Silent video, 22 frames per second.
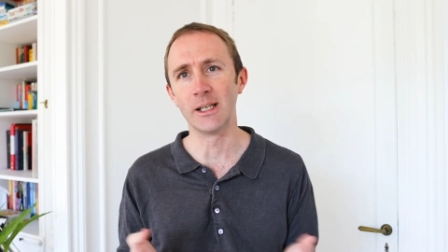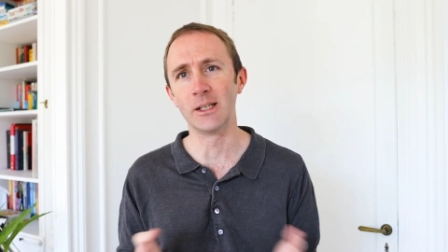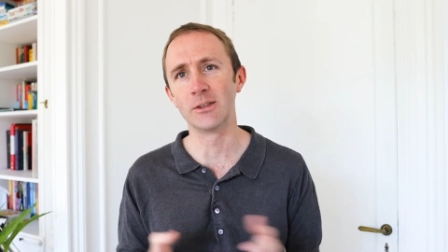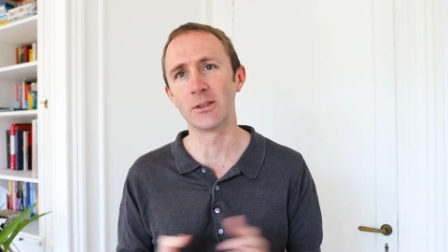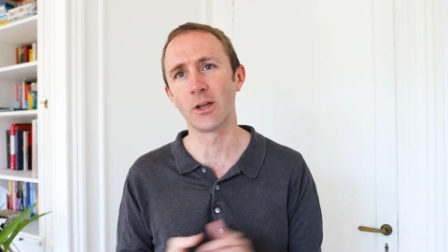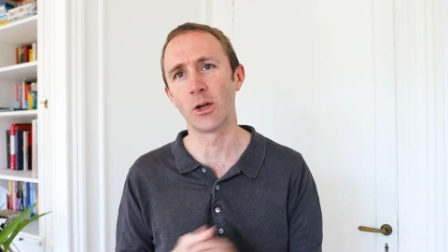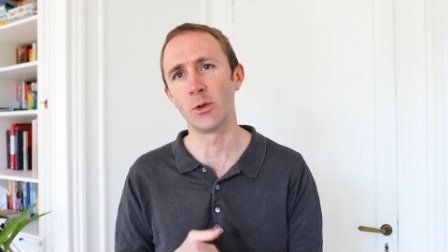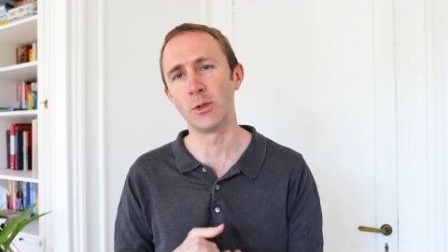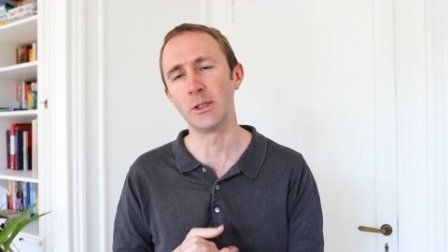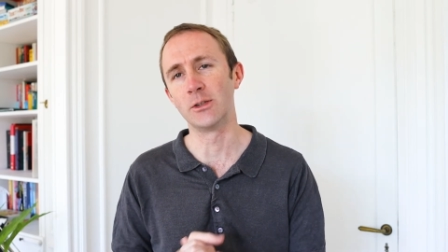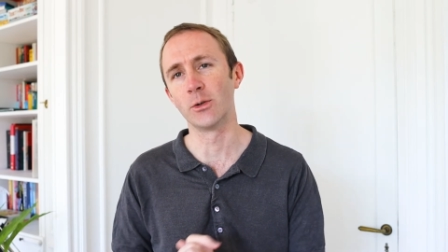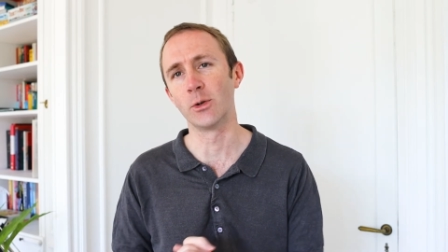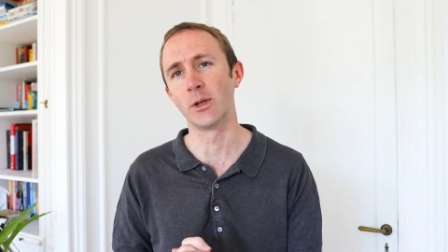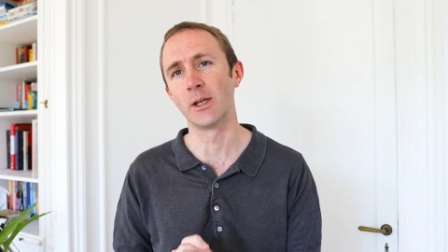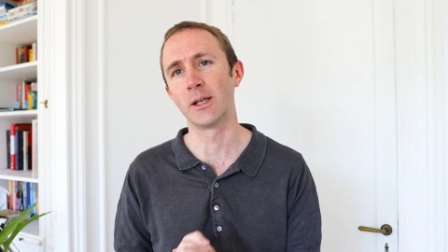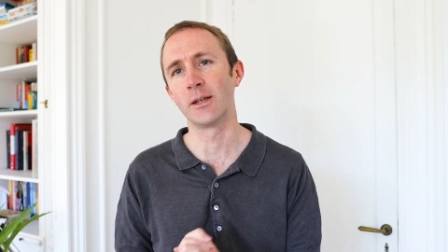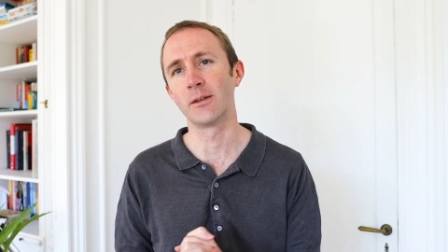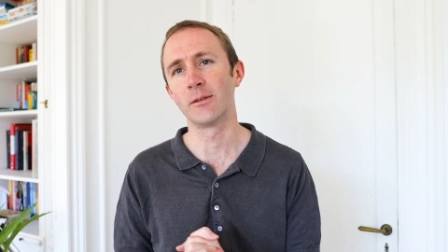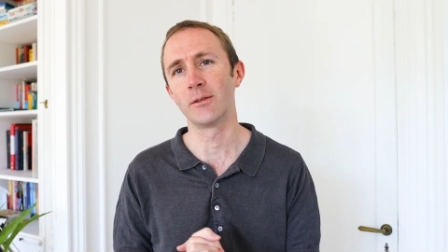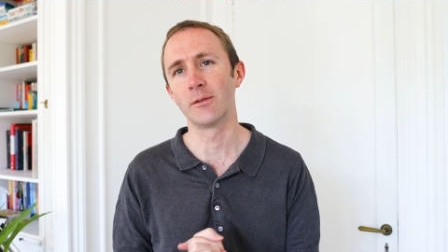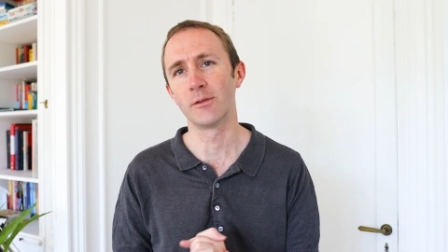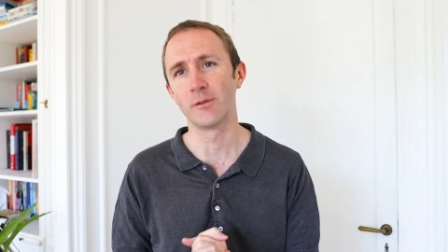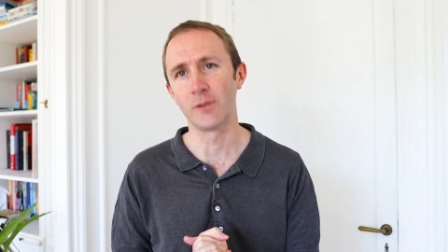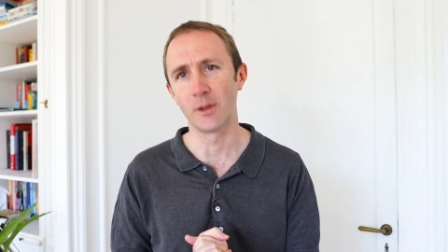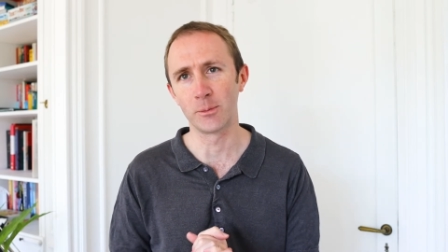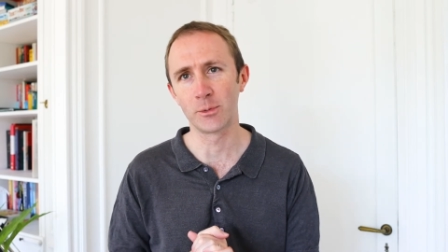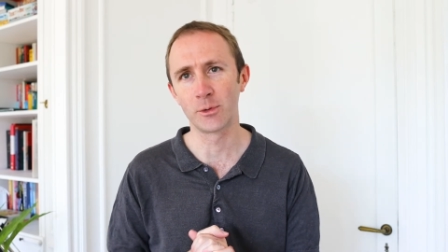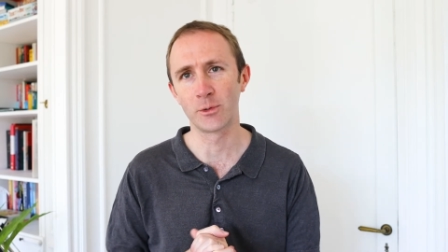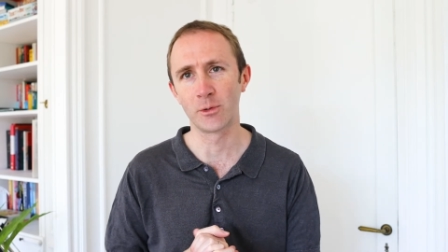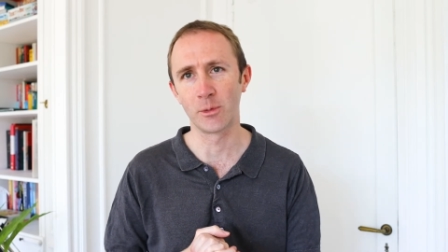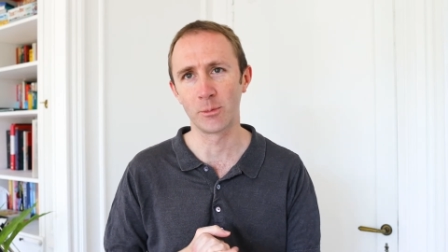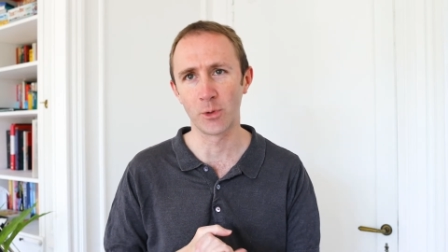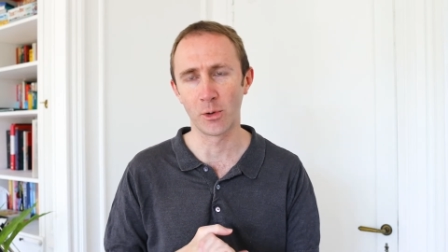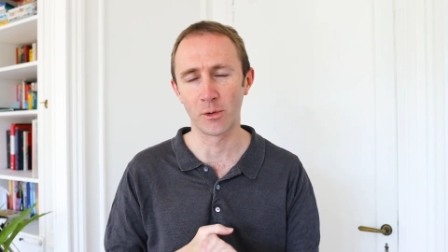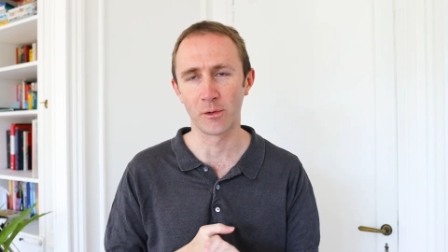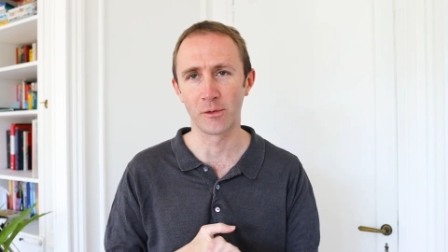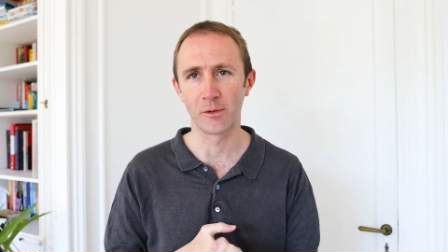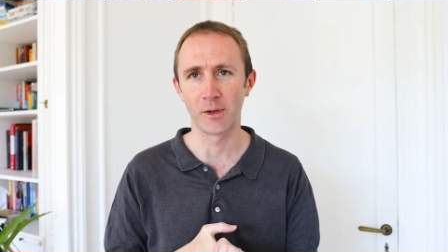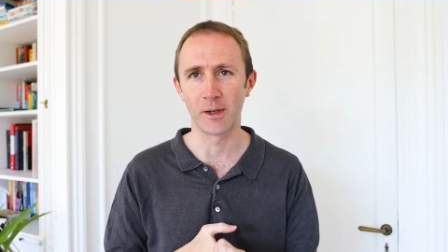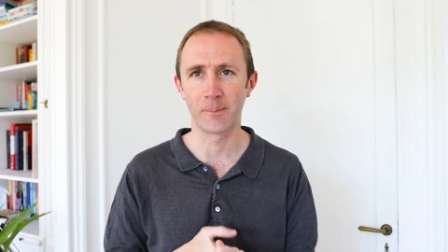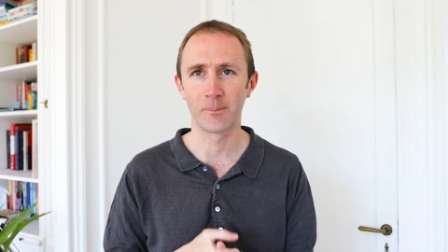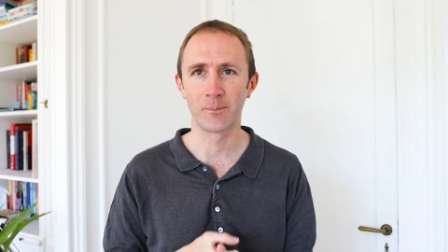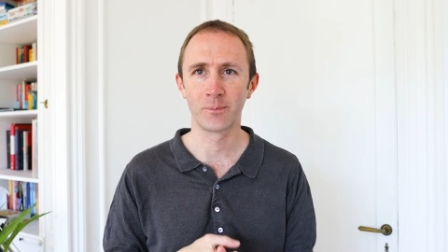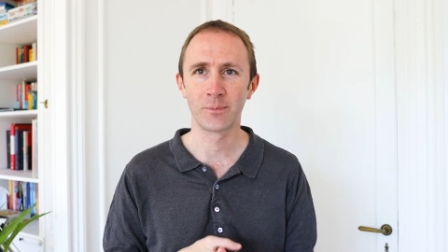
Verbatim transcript: is only doing FIPS cryptography.